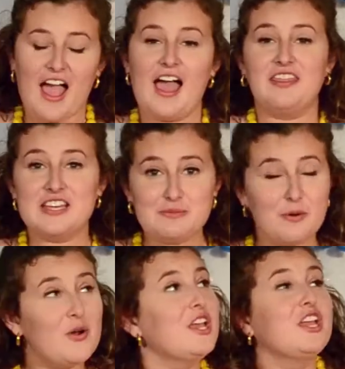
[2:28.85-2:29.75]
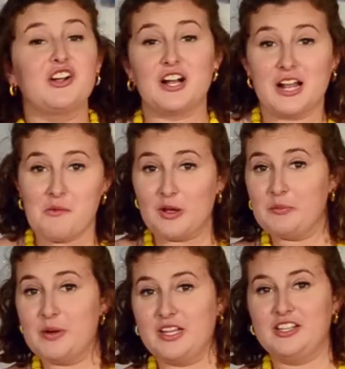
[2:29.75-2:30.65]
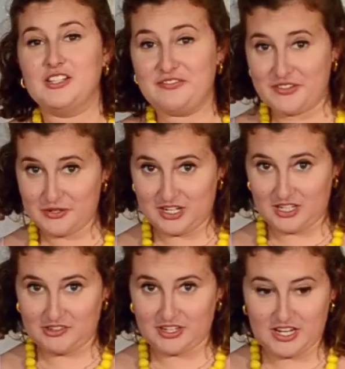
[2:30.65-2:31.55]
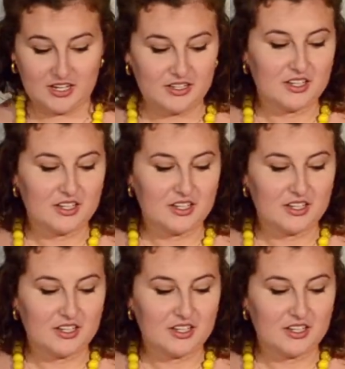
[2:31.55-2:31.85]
At this point, you're going to want to put in your food coloring.